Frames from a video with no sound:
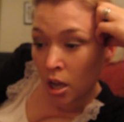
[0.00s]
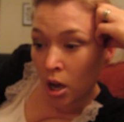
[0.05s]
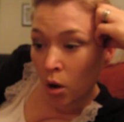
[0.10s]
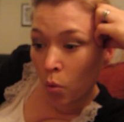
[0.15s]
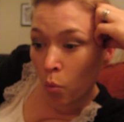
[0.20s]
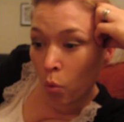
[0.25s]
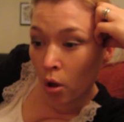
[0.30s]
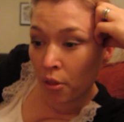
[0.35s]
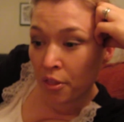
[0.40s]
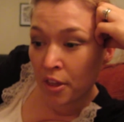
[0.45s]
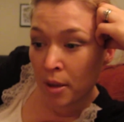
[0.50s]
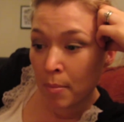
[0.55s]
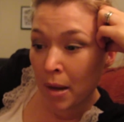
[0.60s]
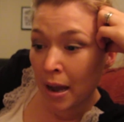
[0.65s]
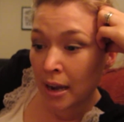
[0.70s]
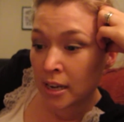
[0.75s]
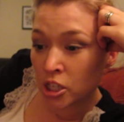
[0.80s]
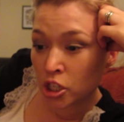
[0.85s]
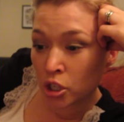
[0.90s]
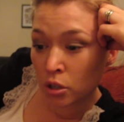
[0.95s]
What they
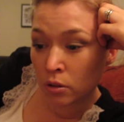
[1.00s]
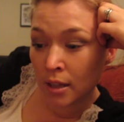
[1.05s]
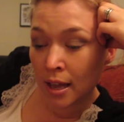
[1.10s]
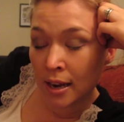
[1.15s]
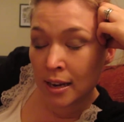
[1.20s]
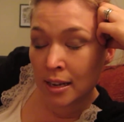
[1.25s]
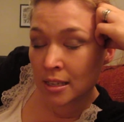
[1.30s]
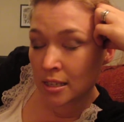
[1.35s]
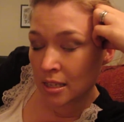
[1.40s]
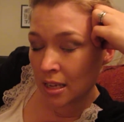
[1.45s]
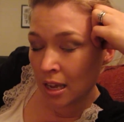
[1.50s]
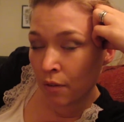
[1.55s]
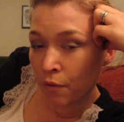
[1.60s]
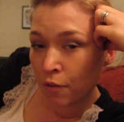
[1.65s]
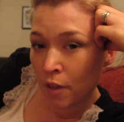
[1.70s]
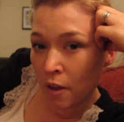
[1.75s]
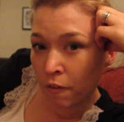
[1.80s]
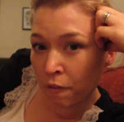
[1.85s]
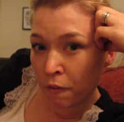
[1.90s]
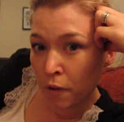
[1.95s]
might do then is, if
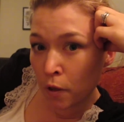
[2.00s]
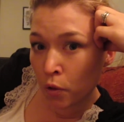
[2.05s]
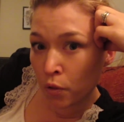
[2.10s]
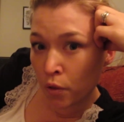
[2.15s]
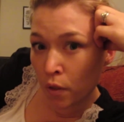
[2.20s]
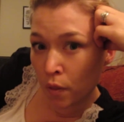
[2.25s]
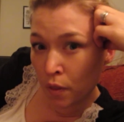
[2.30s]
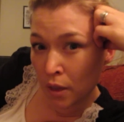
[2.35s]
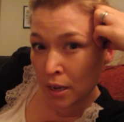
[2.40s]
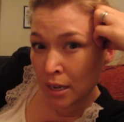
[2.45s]
they feel that they